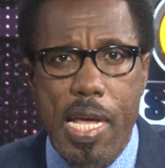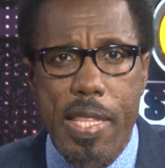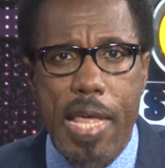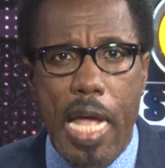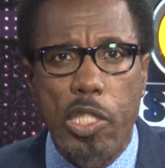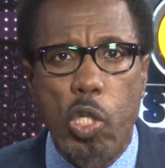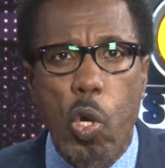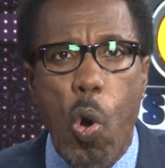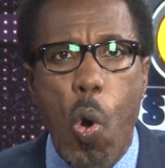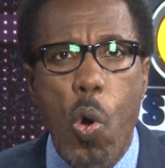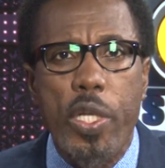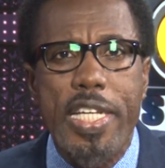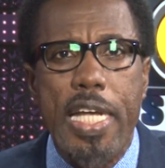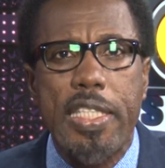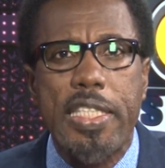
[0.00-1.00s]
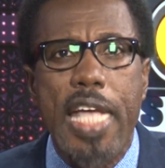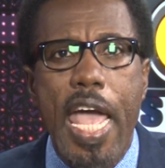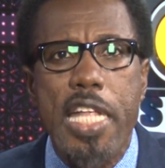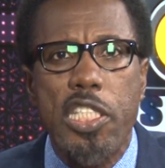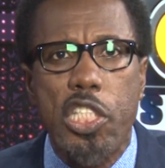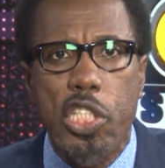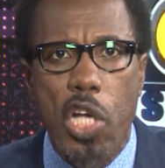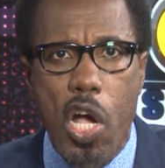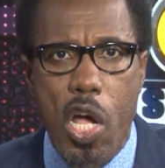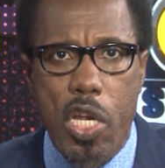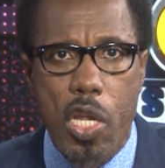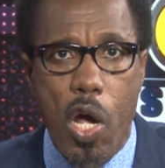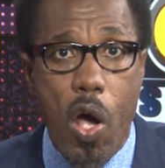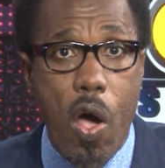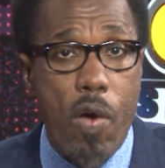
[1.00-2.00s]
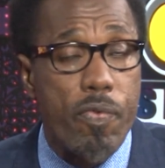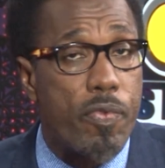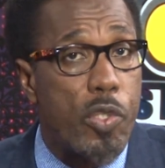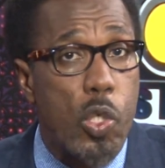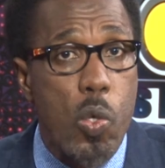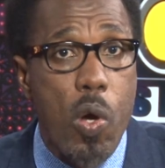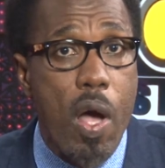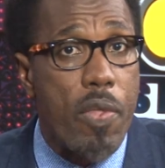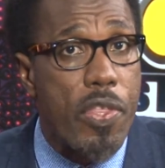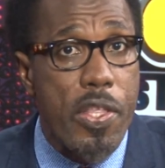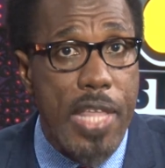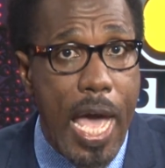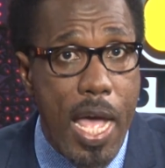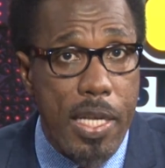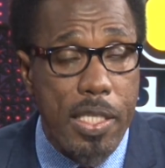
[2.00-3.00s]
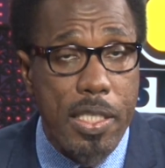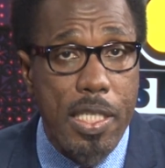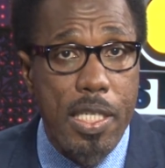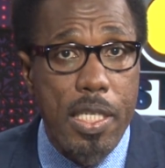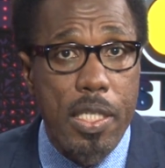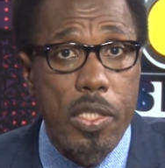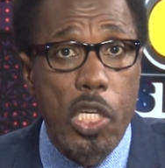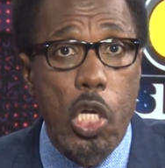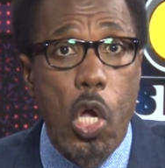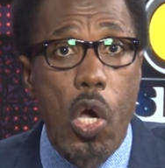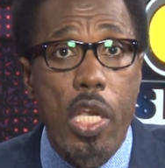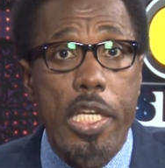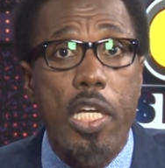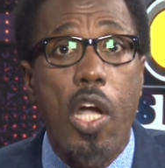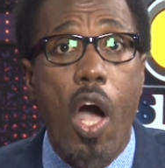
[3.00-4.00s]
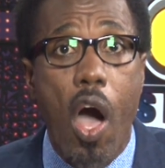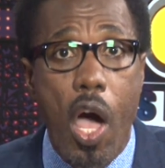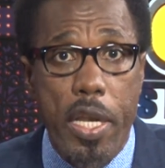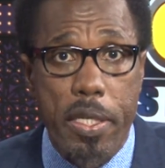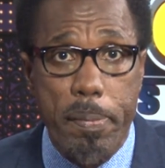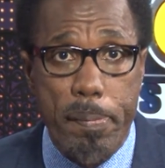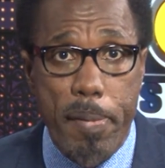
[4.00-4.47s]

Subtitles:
that caught the attention of no other than the gully god